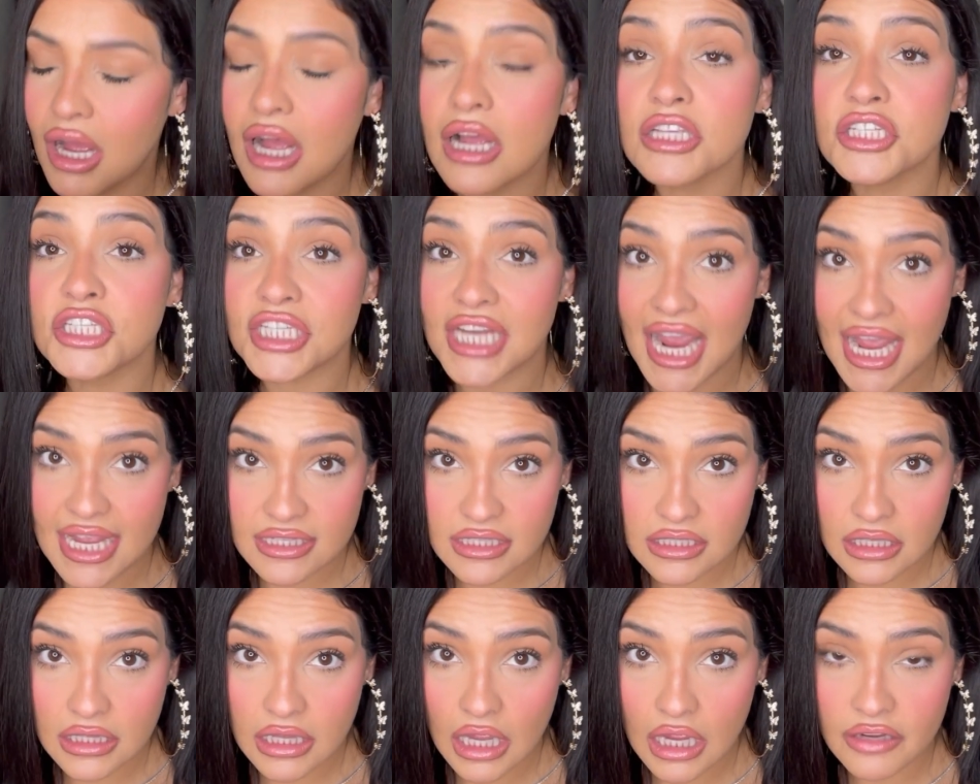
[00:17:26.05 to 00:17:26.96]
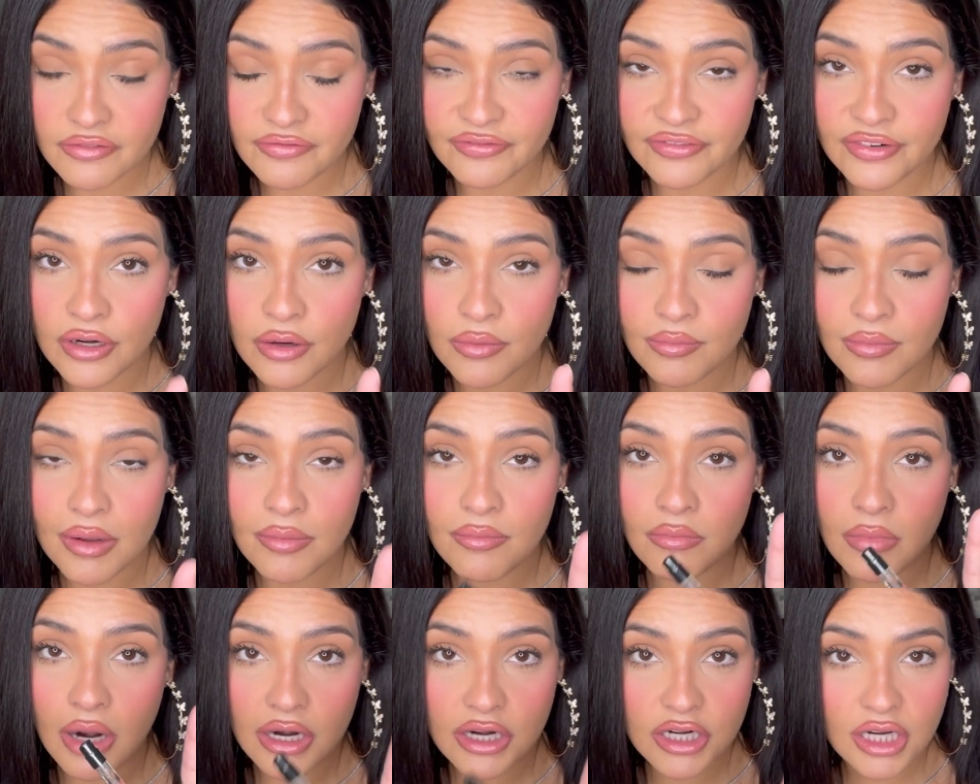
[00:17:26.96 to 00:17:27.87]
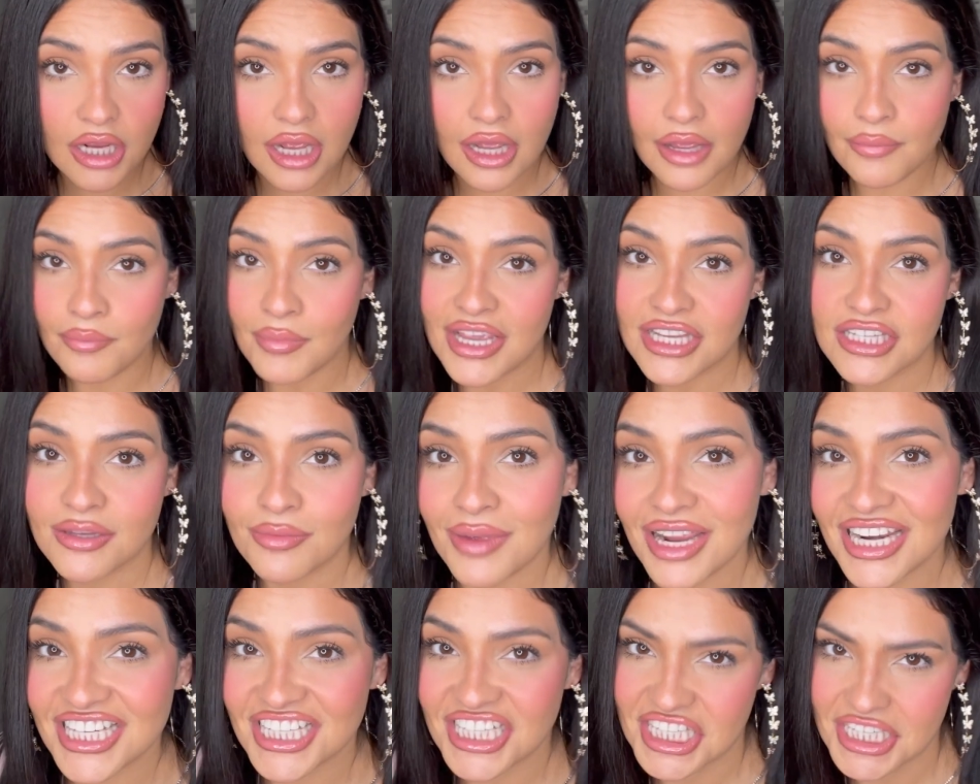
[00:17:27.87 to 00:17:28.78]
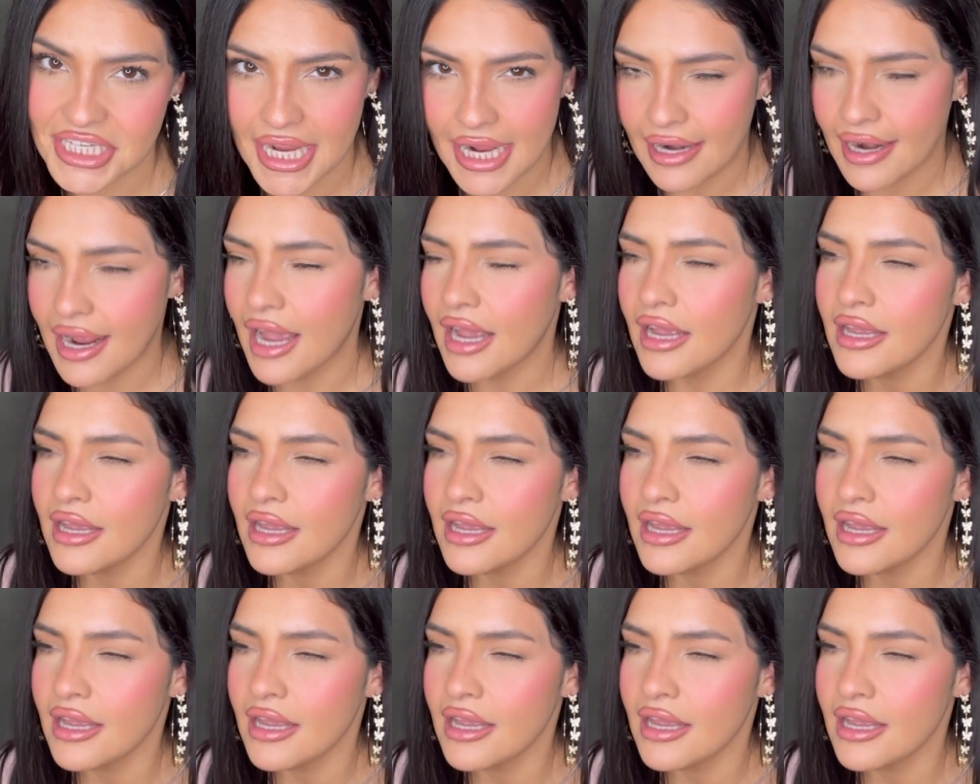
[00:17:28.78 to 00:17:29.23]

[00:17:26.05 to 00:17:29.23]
a jazz club from Mar, uh, Maison Margiela.